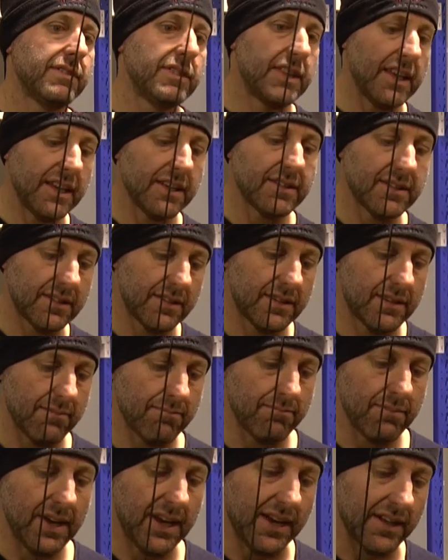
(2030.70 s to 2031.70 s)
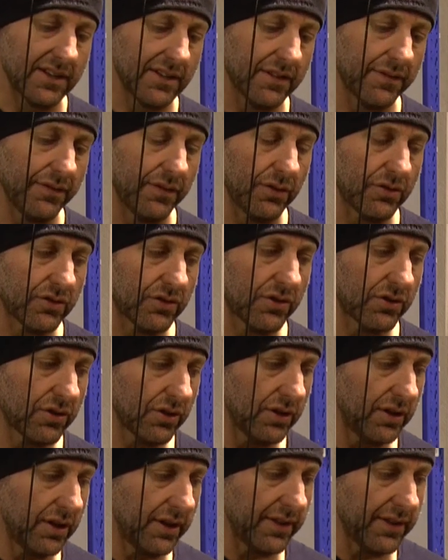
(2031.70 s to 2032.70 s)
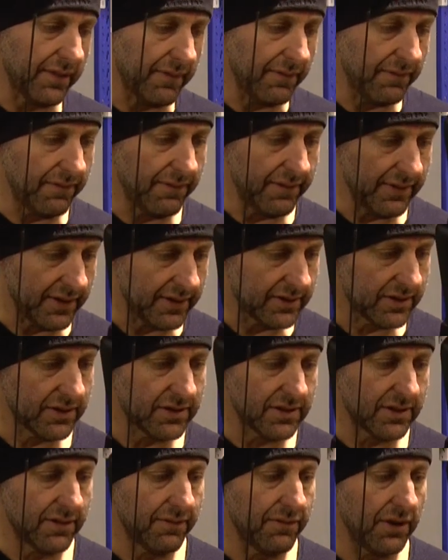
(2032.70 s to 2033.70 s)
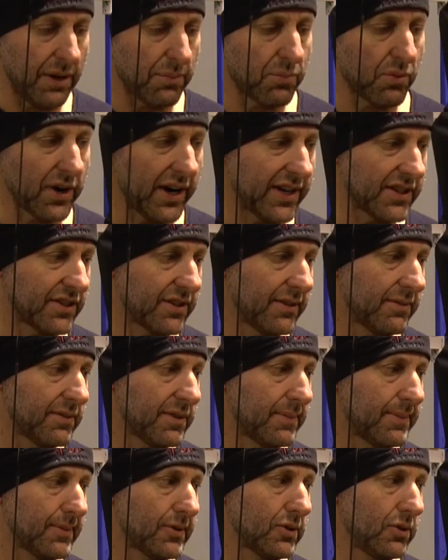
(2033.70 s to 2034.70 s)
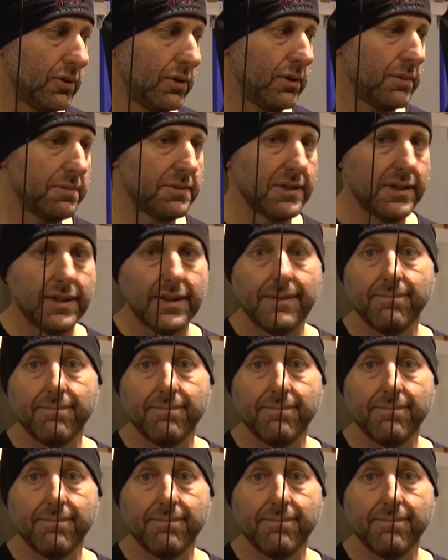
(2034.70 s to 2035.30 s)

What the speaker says: This to me just feels good. The vibration is absorbed.